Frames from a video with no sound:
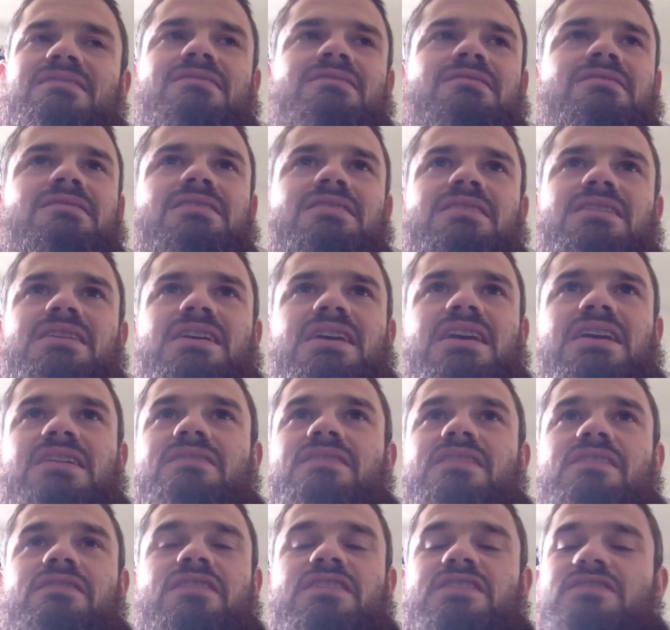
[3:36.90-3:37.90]
and
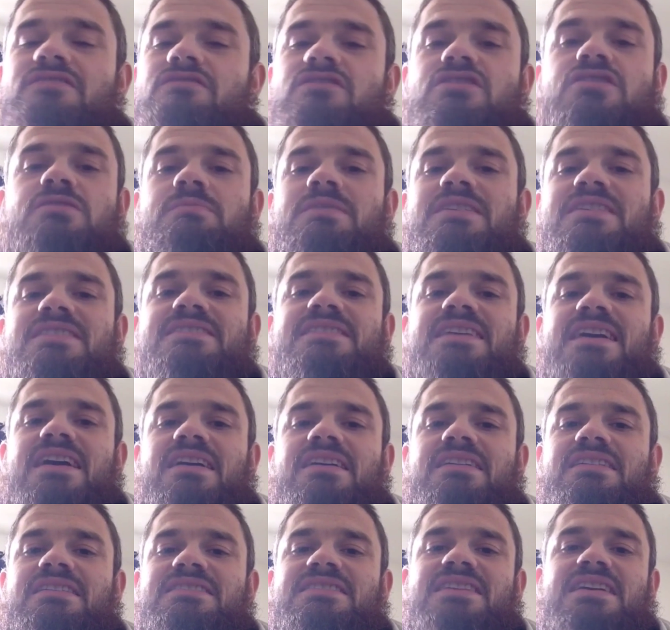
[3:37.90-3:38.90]
even if it's for a split
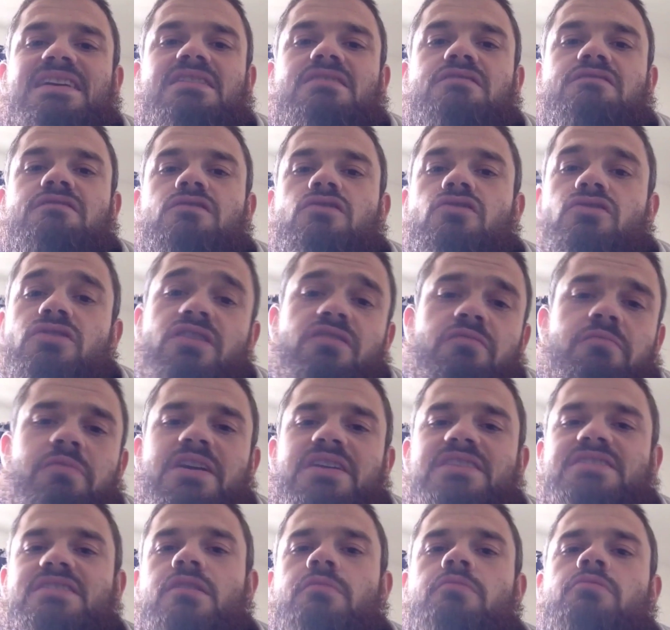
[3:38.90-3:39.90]
second, it's hit the floor and I've
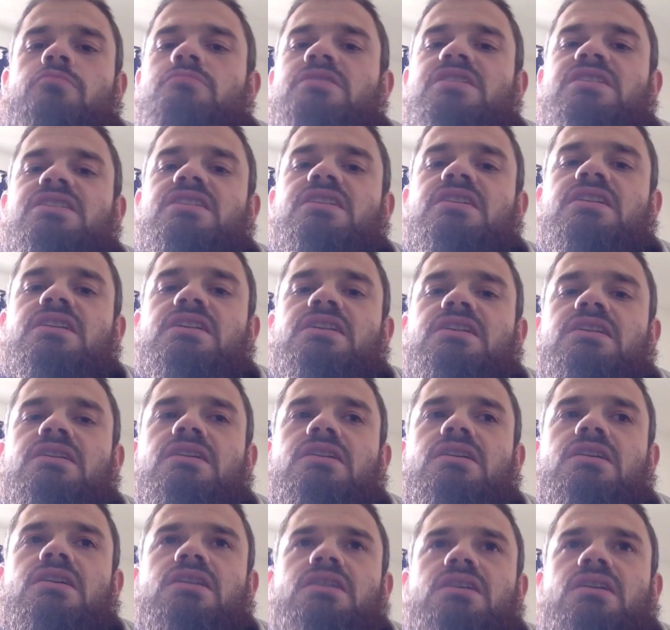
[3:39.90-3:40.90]
picked it up immediately.
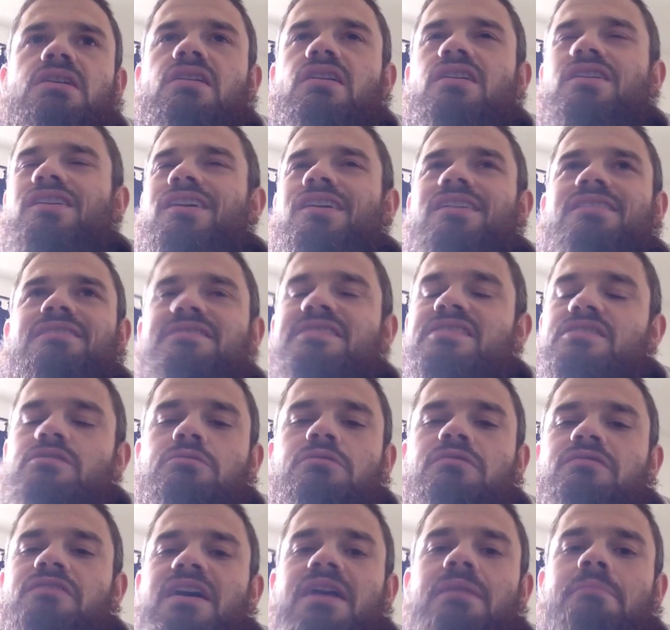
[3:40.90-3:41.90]
I can't deal
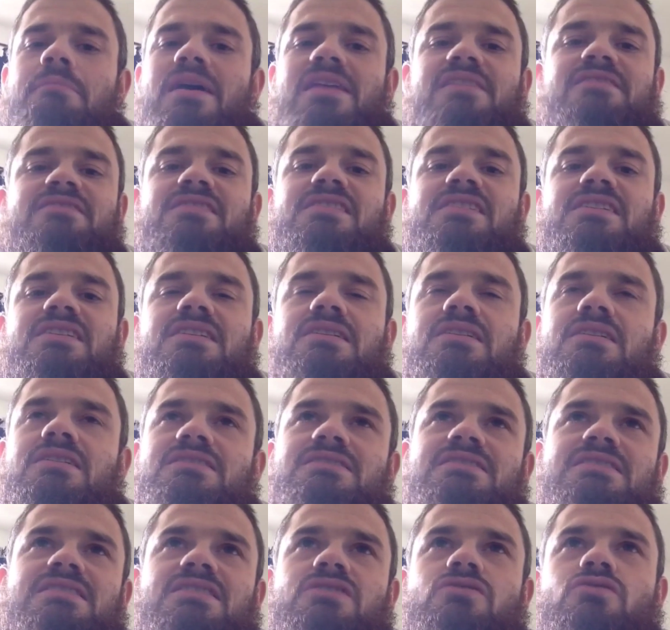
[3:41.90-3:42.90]
with that mentally
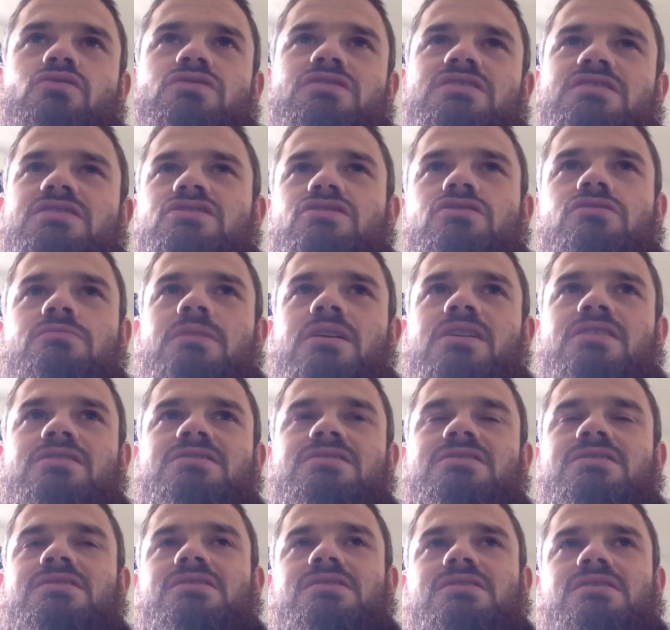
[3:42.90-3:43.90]
because it causes too
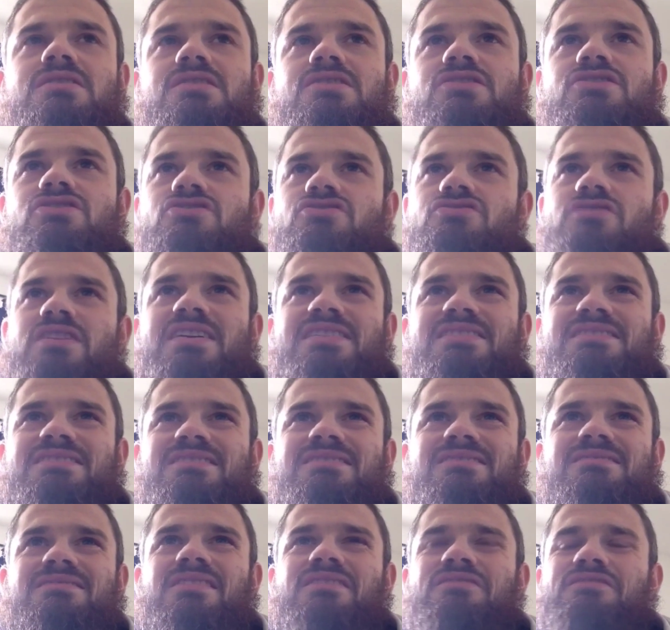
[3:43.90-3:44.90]
much stress
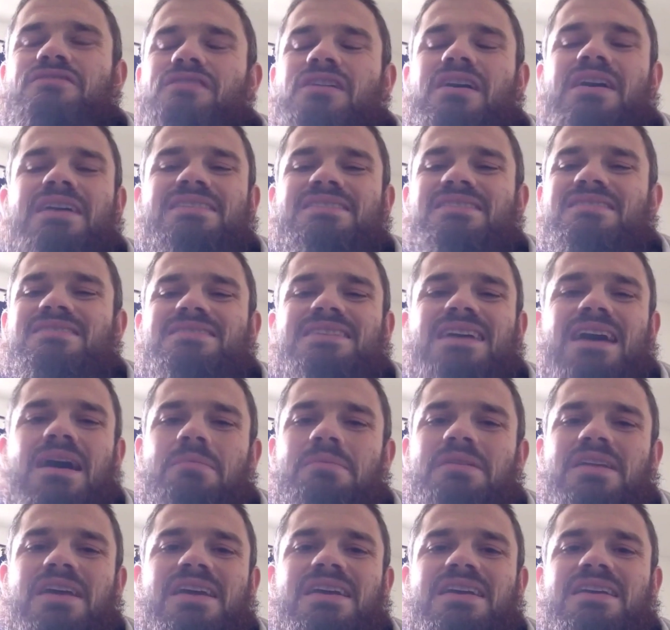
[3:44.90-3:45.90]
and I feel like it's
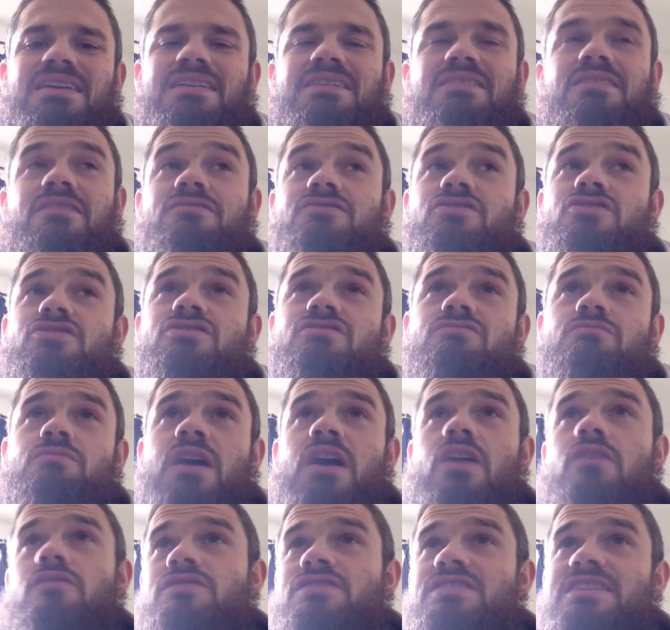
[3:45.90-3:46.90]
contaminated. I've just
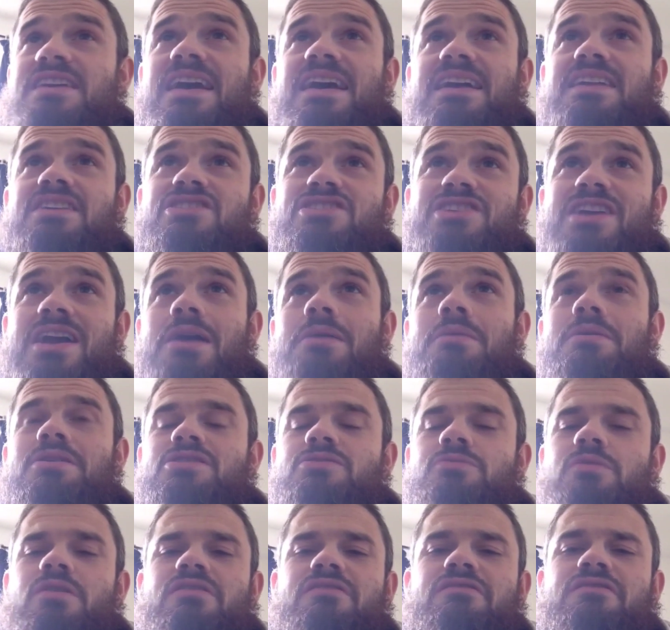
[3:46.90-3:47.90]
obviously had a shower,
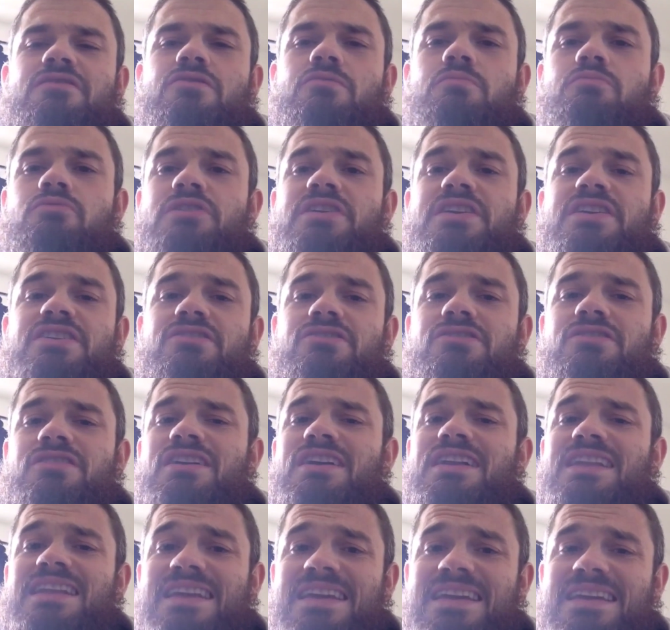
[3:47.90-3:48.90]
so I feel pretty good
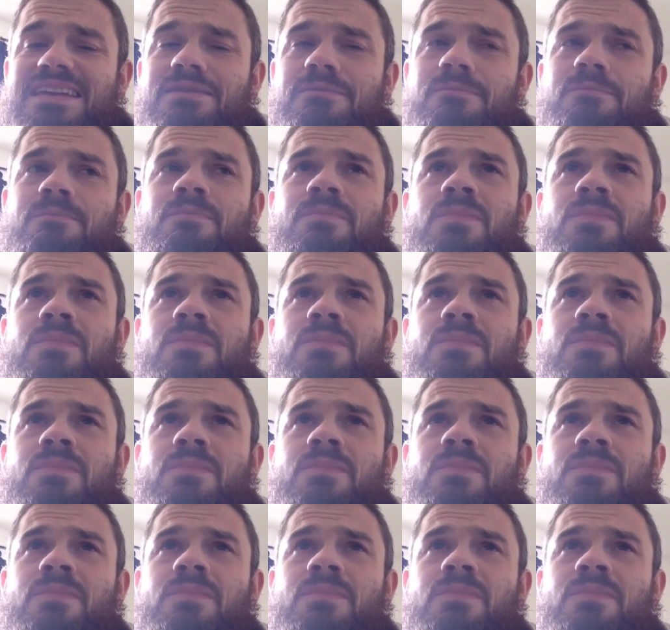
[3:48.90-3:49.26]
and clean.